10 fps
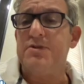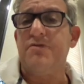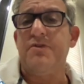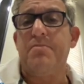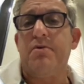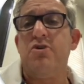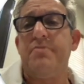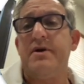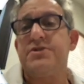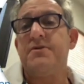of
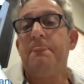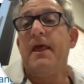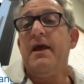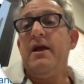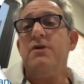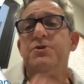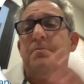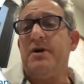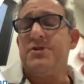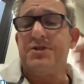improvements. Here's a
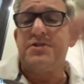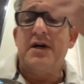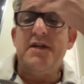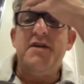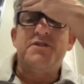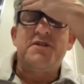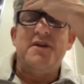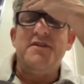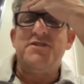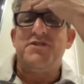bunch of studies.
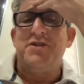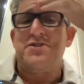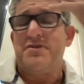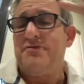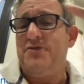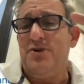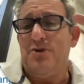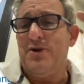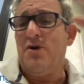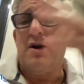This is just a few.
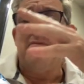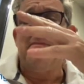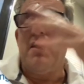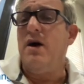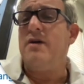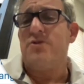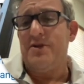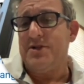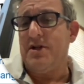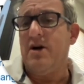There are
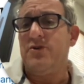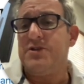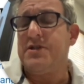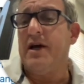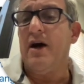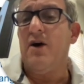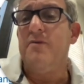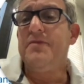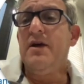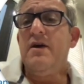hundreds and hundreds
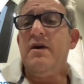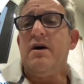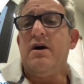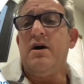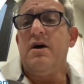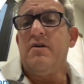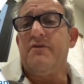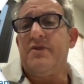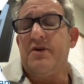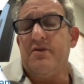now.
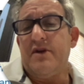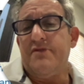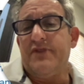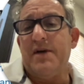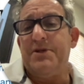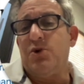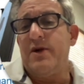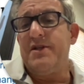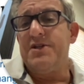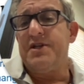
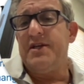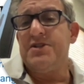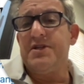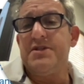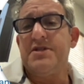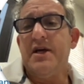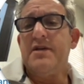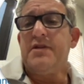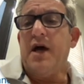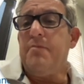Inflammatory diseases,
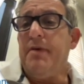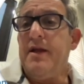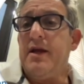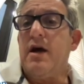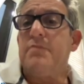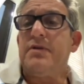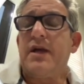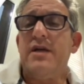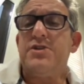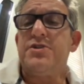diabetic
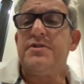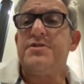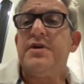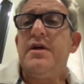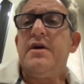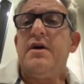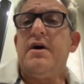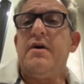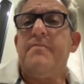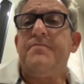complications,
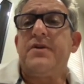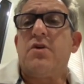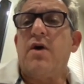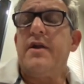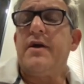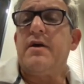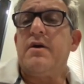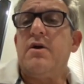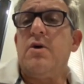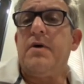chronic
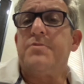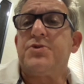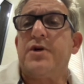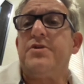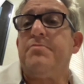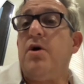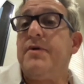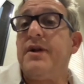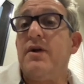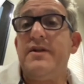obstructive
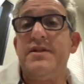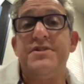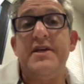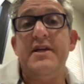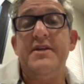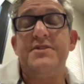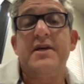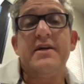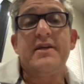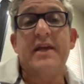pulmonary disease,
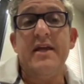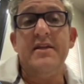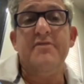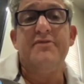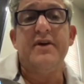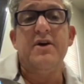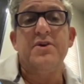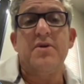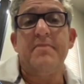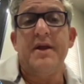kidney
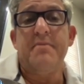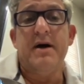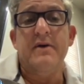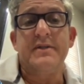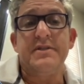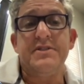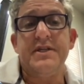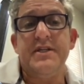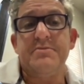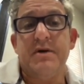failure, metabolic
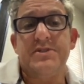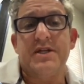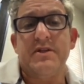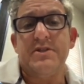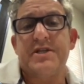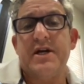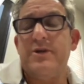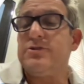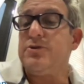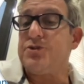disease,
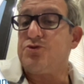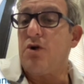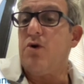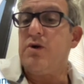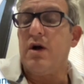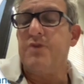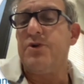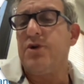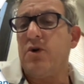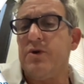musculoskeletal, stroke, other
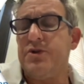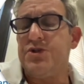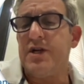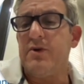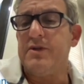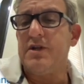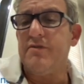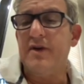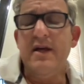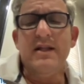neurodegenerative,
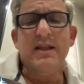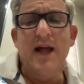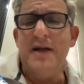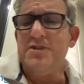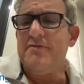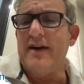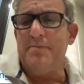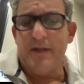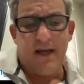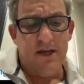lots of
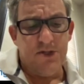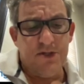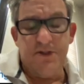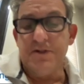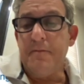applications